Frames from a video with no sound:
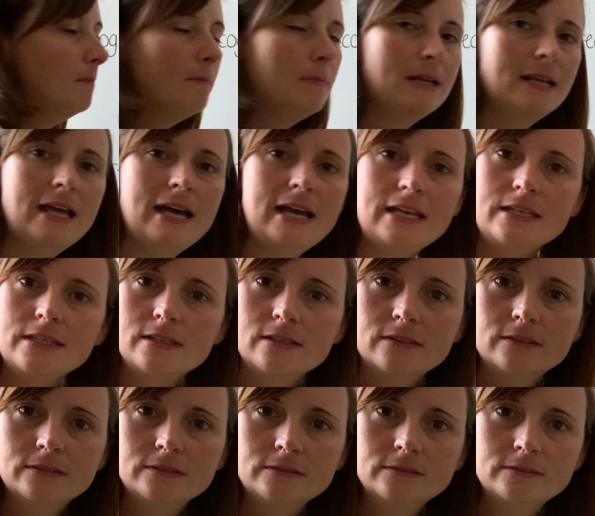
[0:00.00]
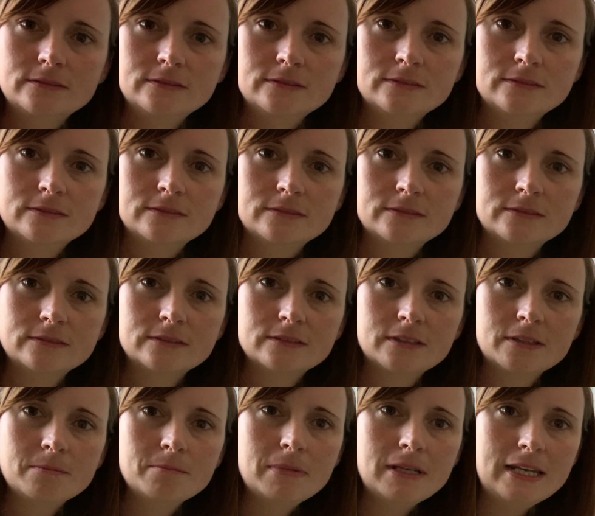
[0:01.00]
play,
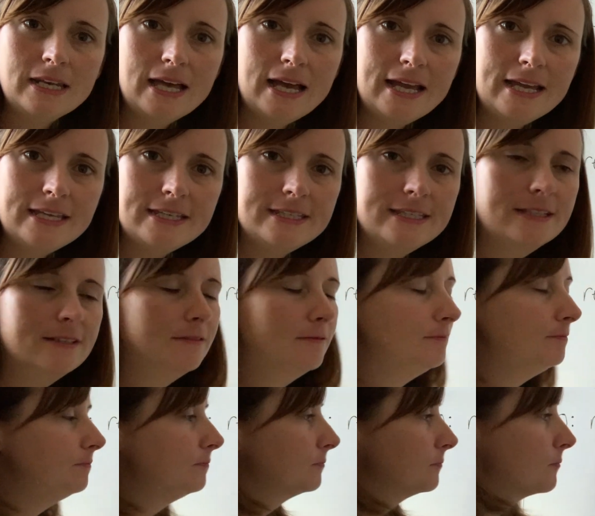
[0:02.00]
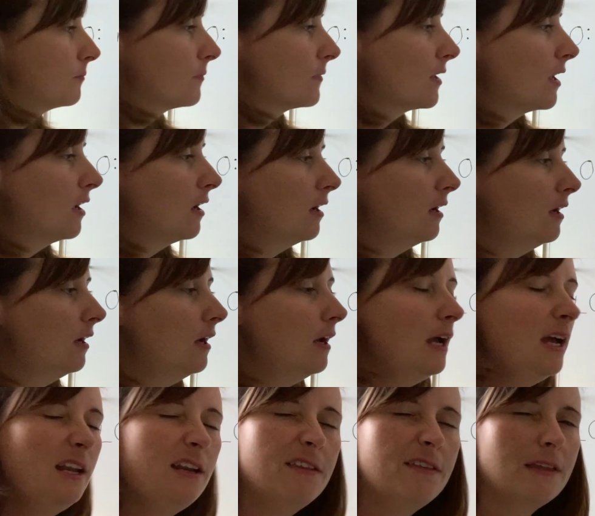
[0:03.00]
play.
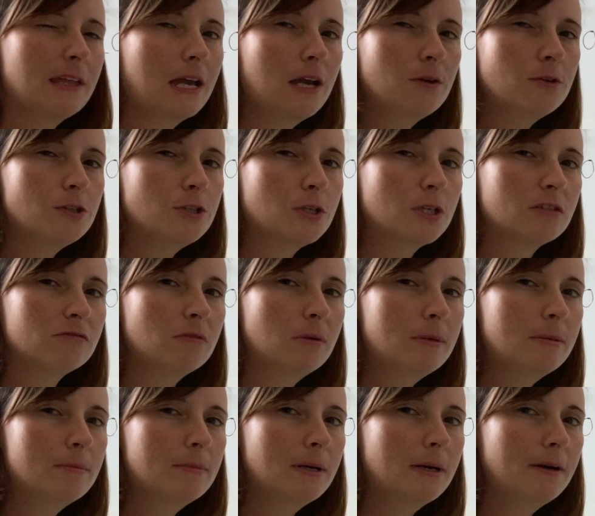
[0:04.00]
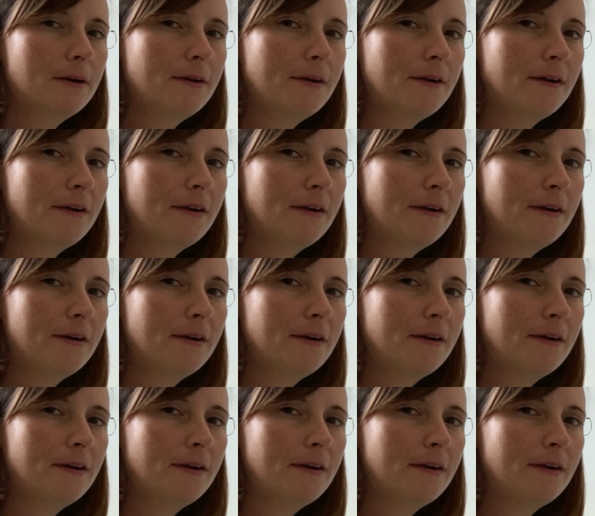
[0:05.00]
Anything else you can remember?